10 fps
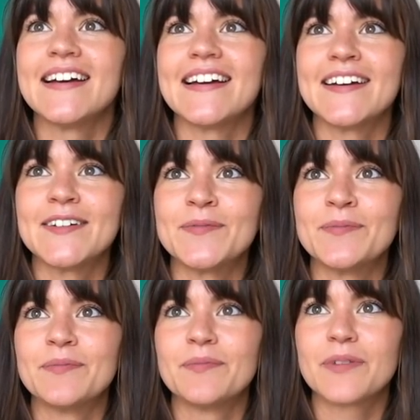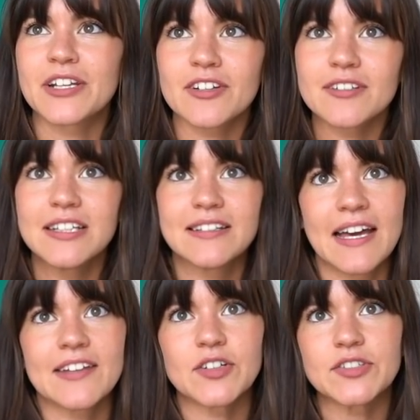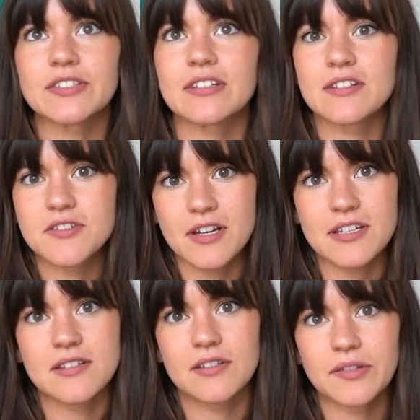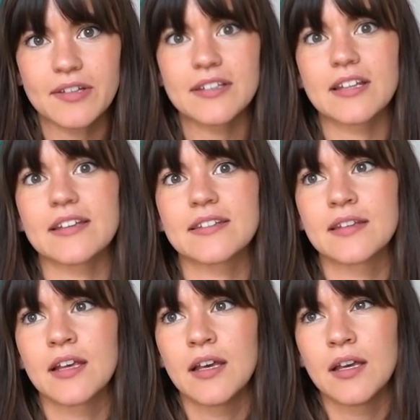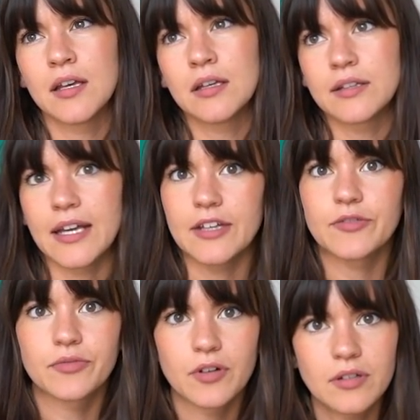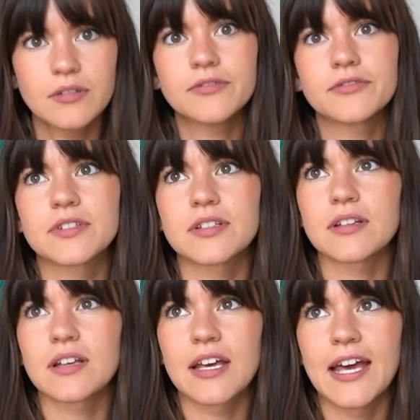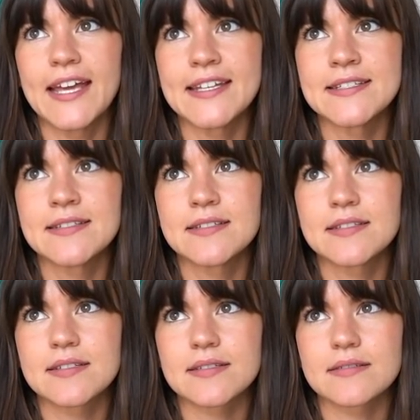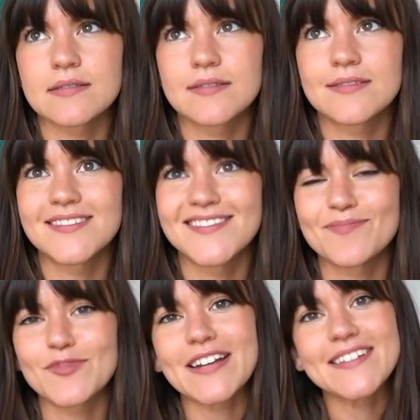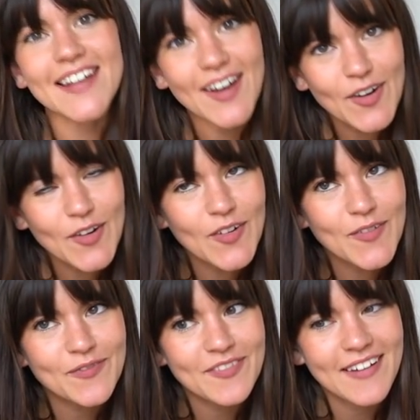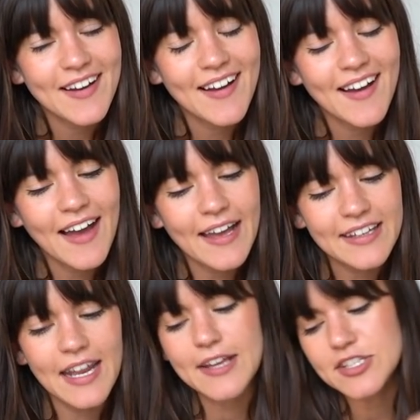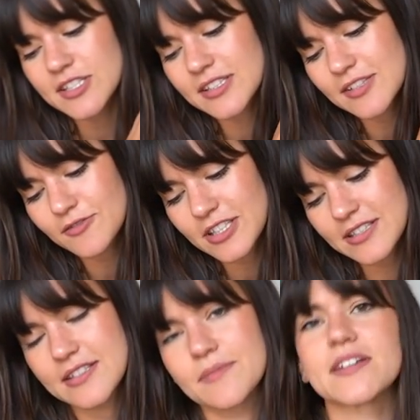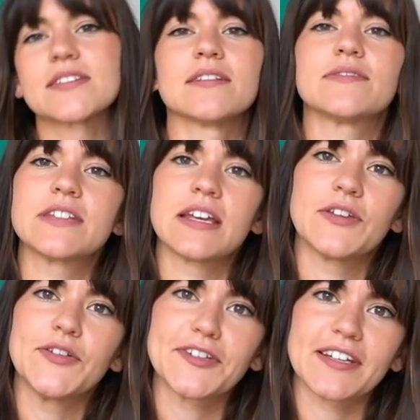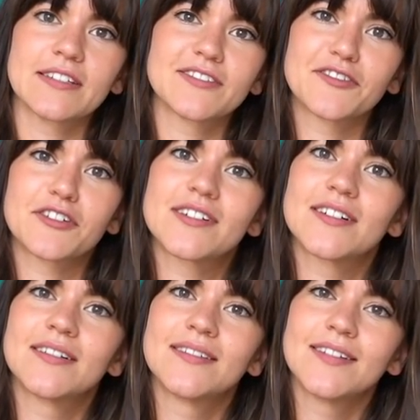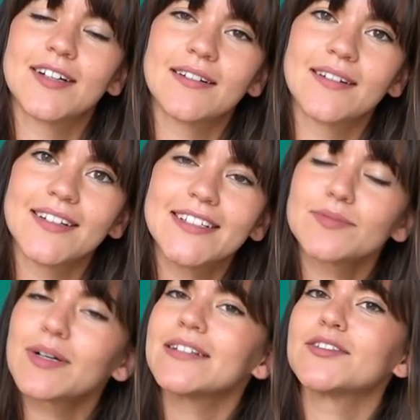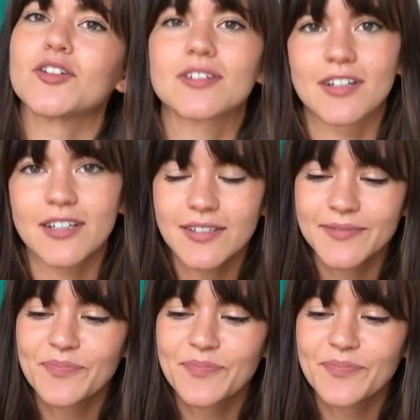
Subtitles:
But not only that, also the situation here in Utrecht has evolved, and right now I can actually really see myself staying in Utrecht for a little while longer,